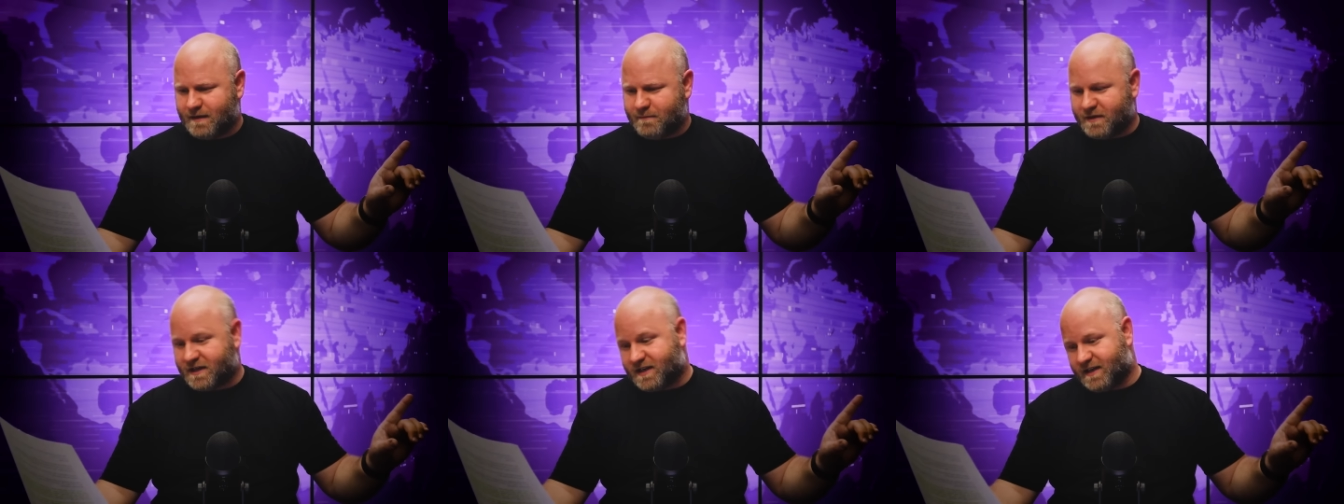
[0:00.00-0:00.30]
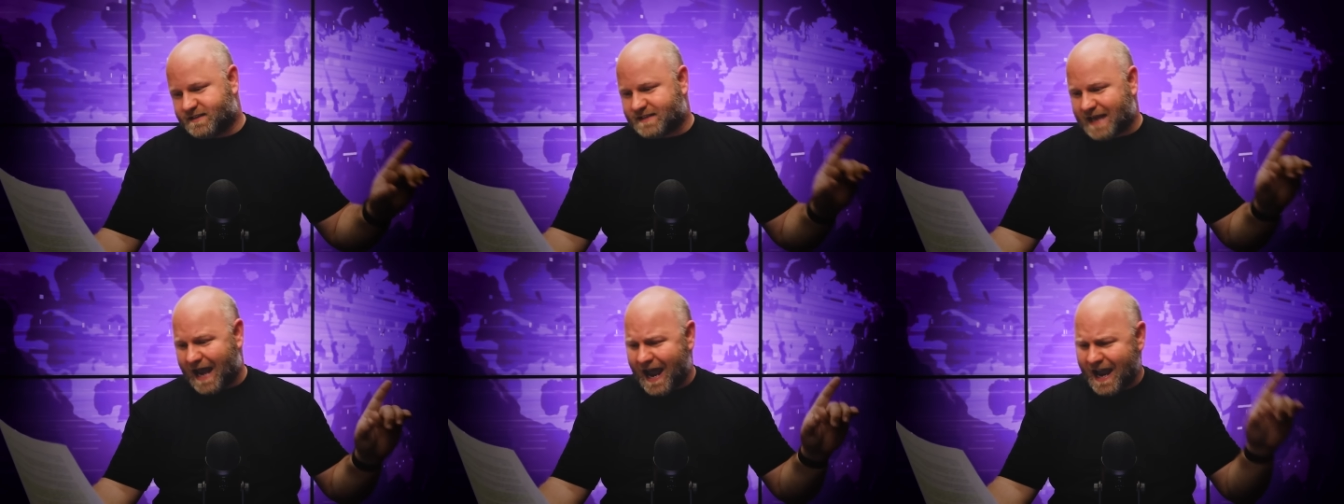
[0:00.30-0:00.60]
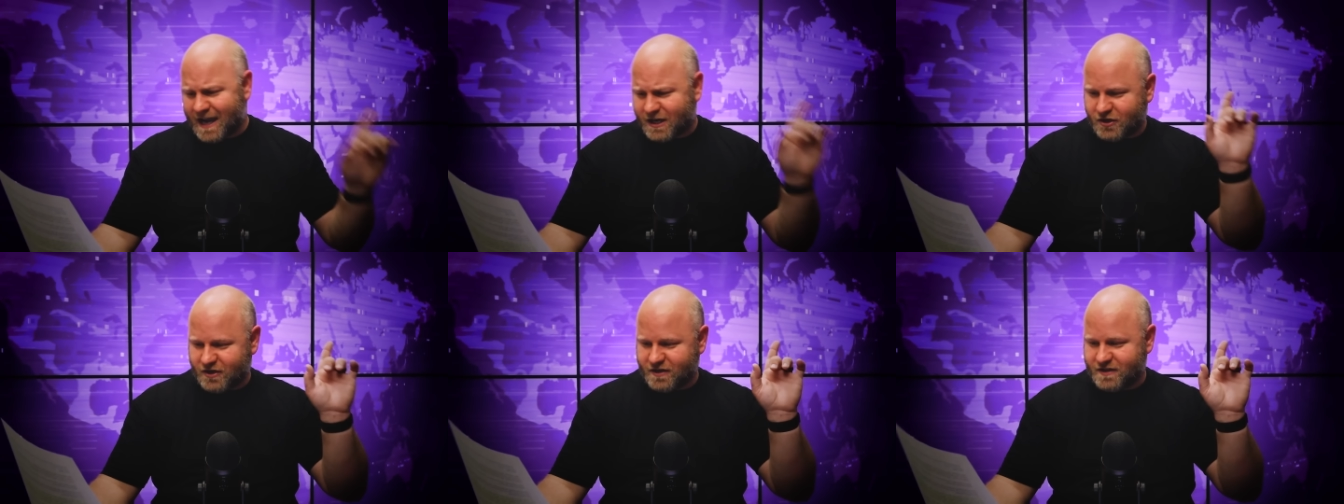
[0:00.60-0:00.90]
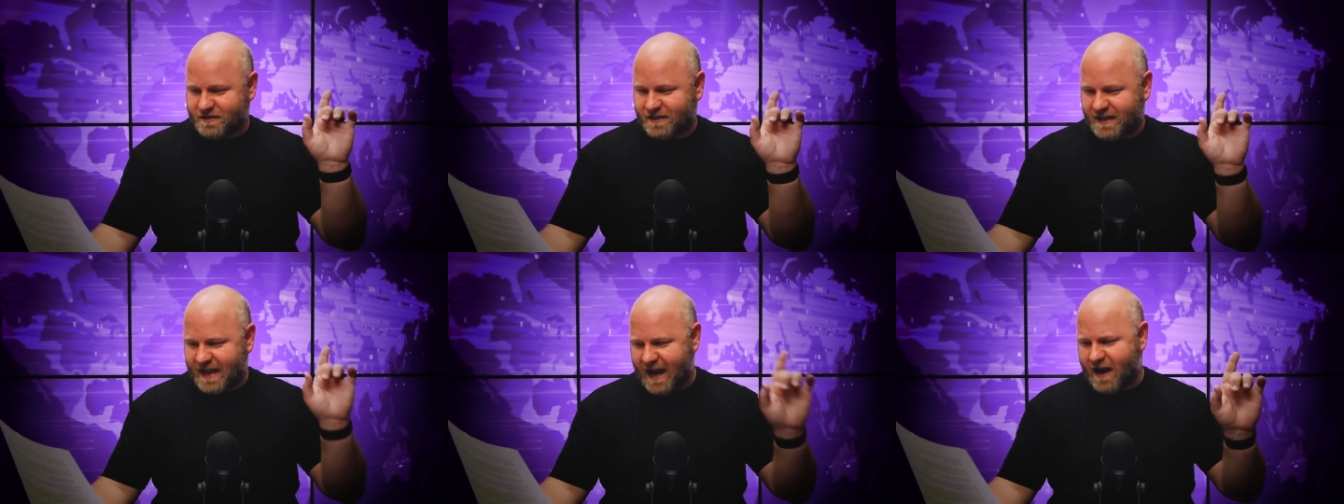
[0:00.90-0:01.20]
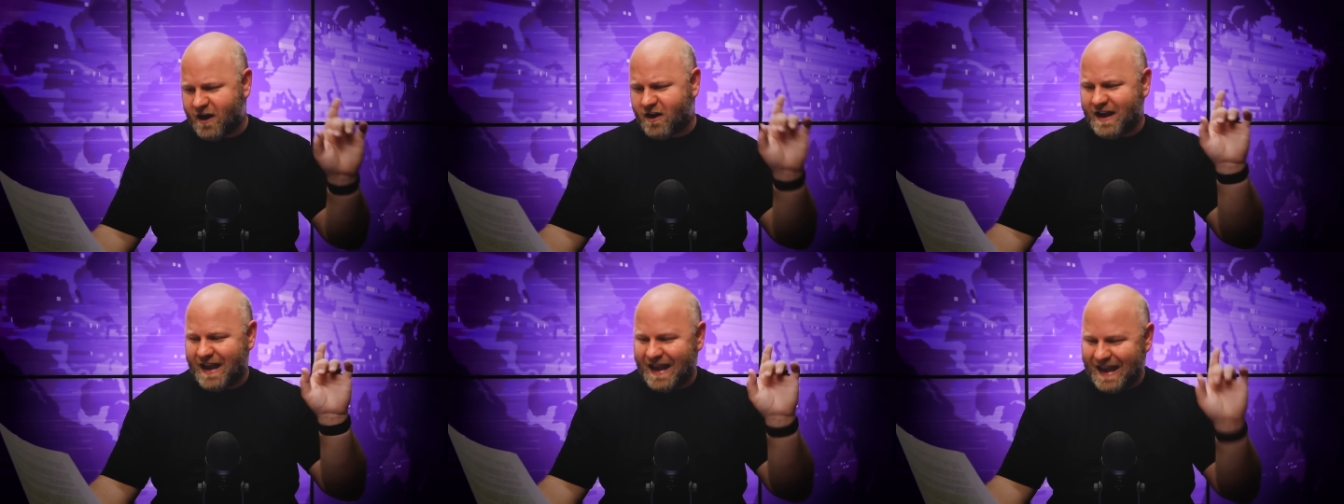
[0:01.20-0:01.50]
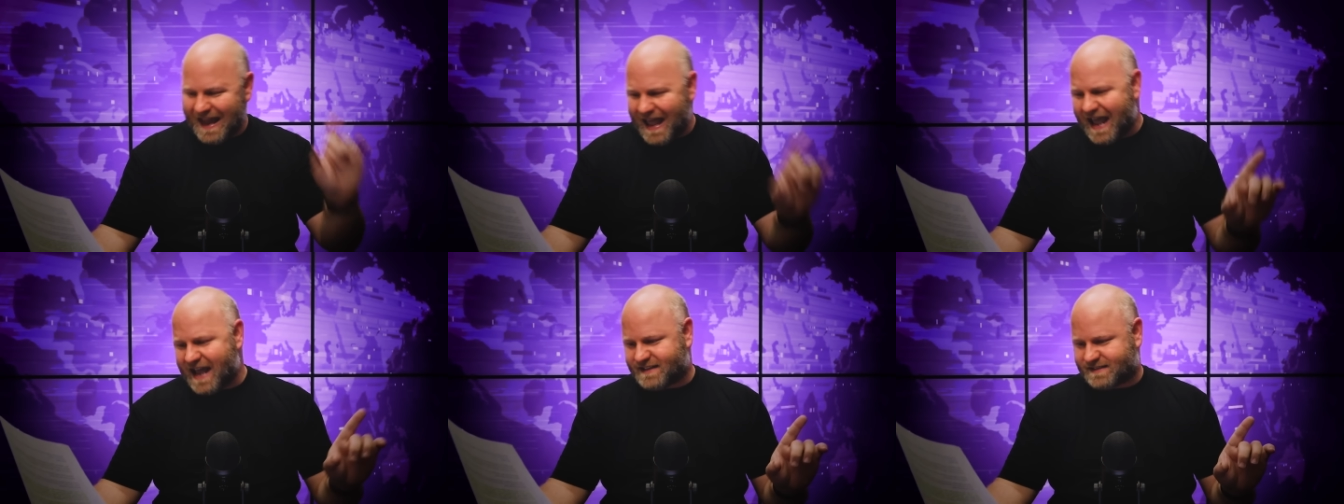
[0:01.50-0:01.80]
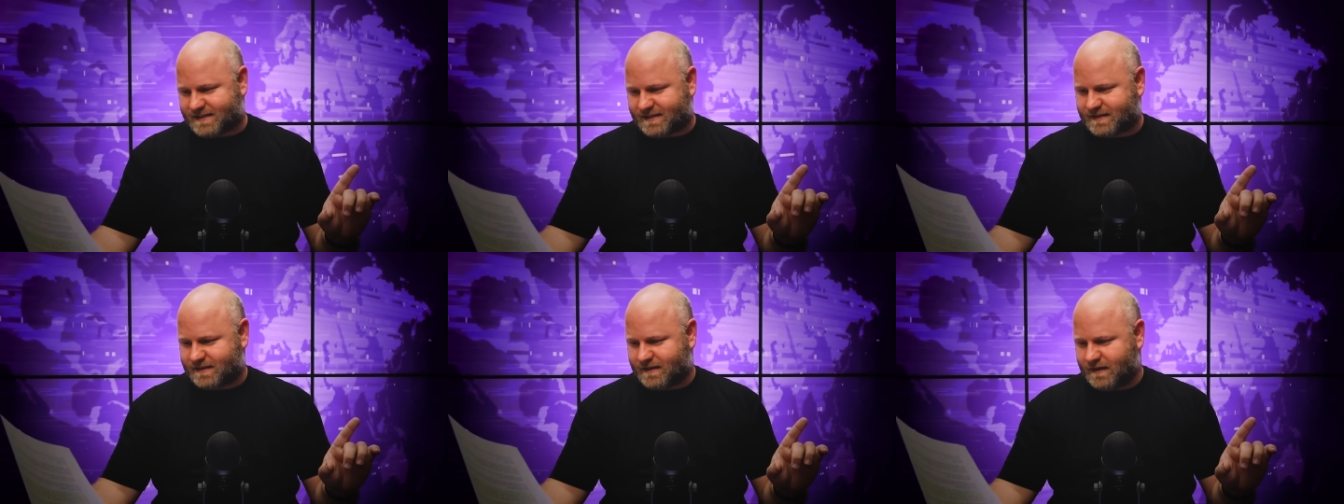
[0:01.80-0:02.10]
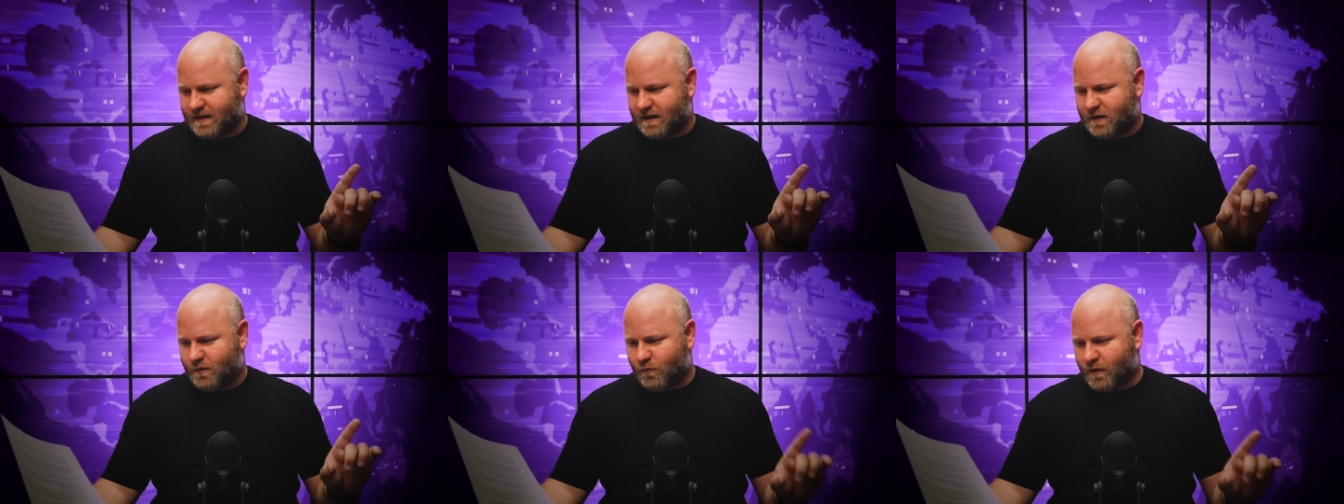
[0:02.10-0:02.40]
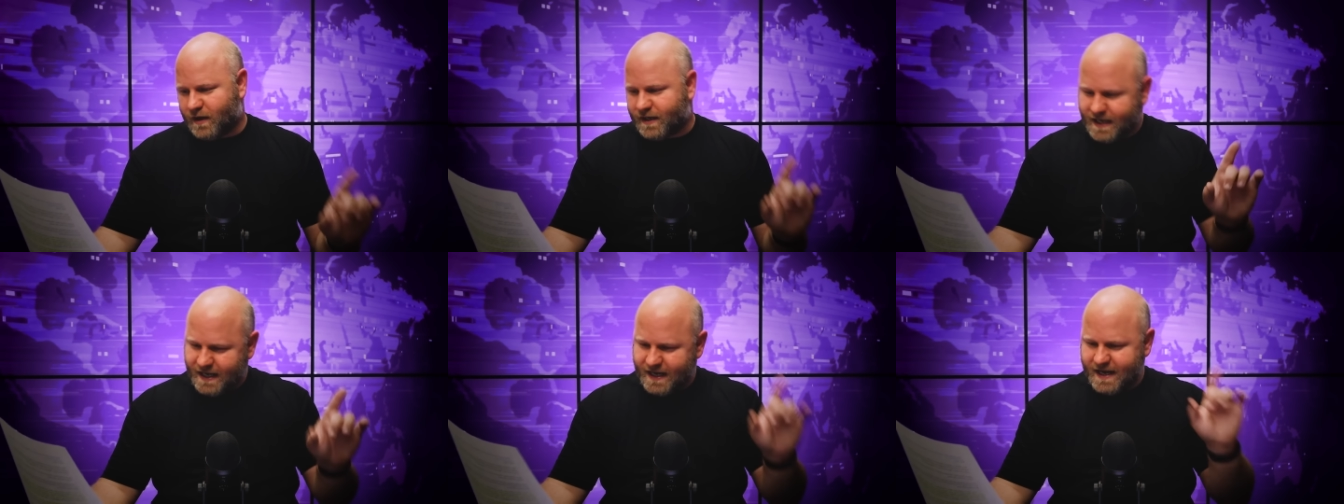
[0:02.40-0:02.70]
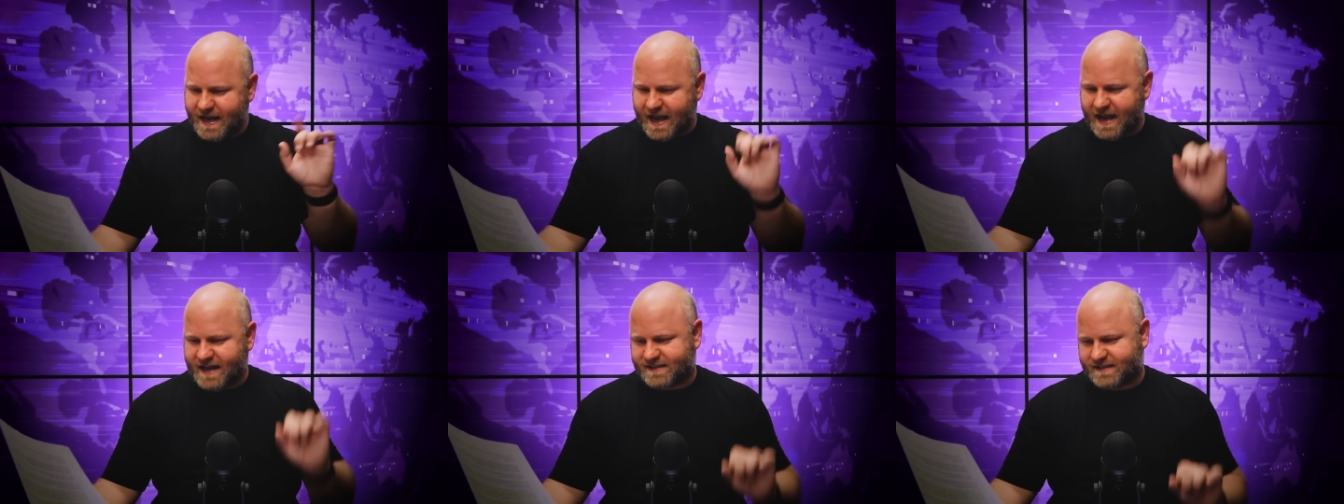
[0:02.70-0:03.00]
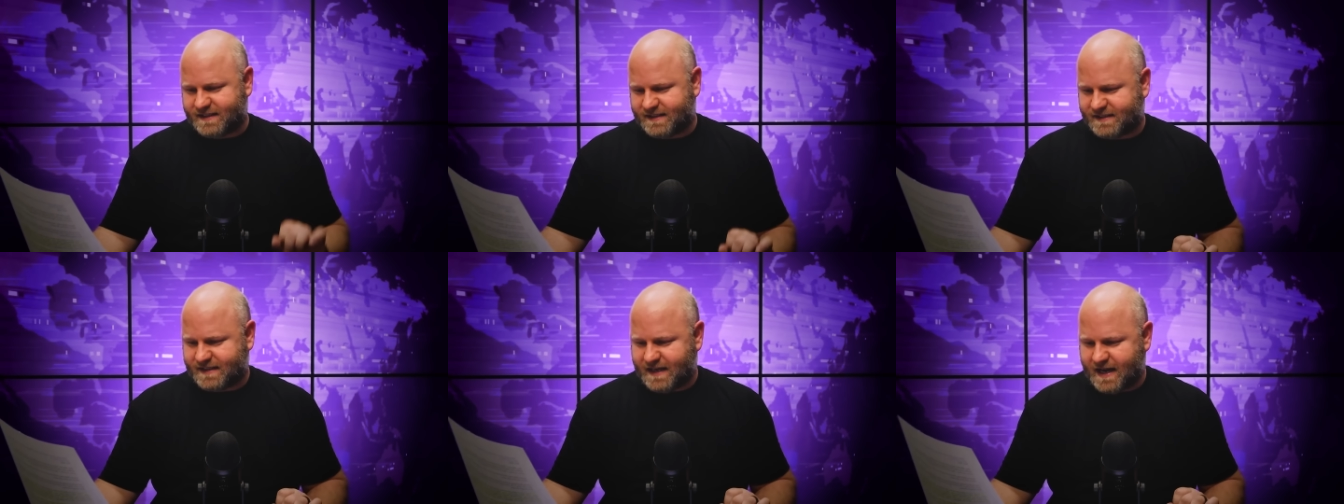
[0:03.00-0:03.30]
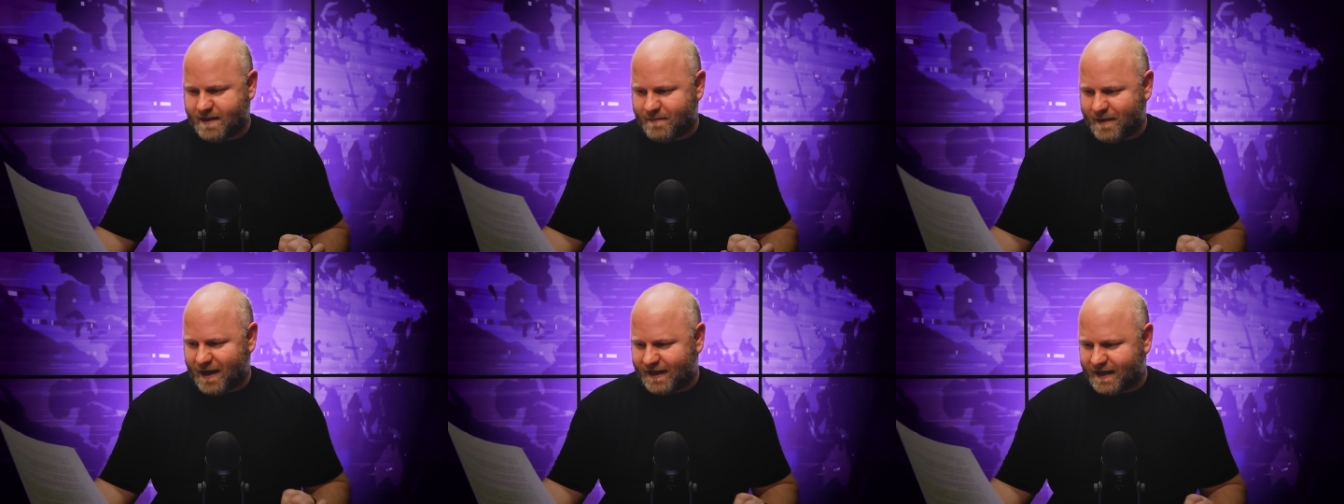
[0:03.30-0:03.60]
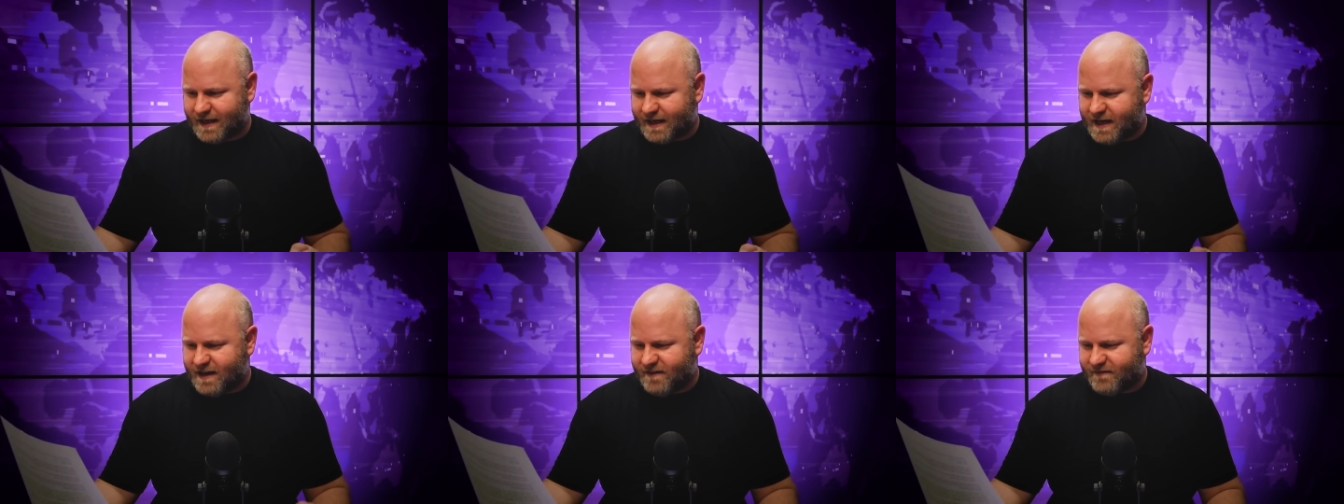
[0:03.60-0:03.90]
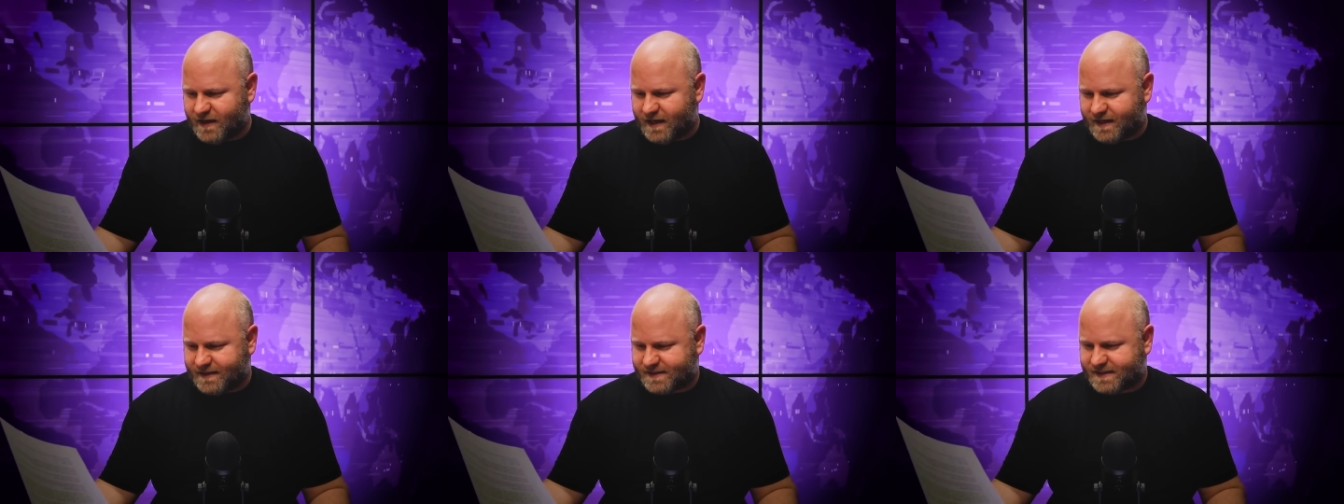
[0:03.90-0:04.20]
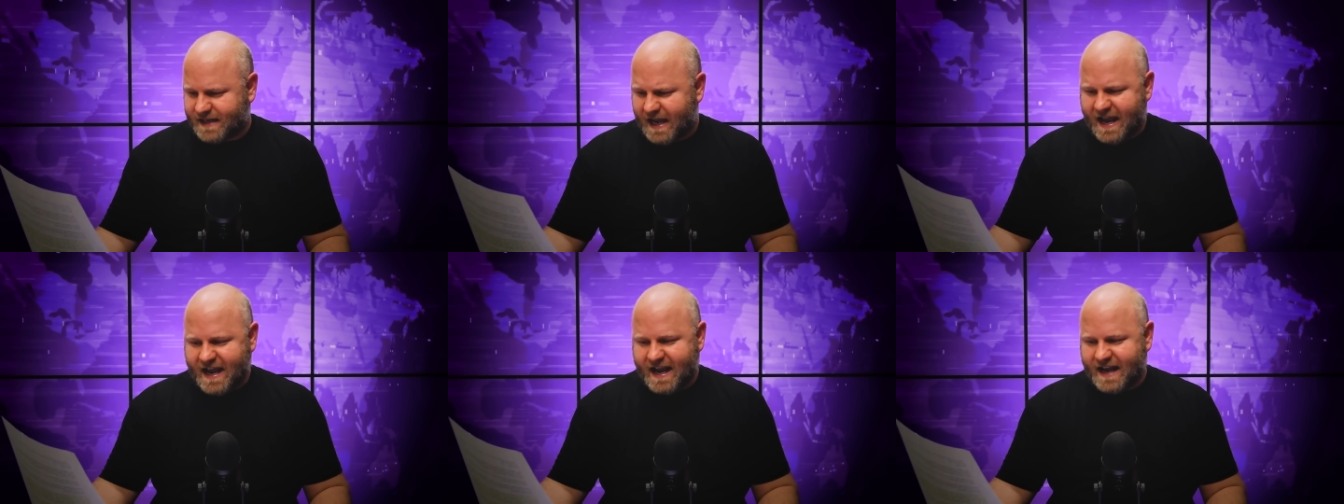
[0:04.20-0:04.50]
because I could care less what he has to say about any of us.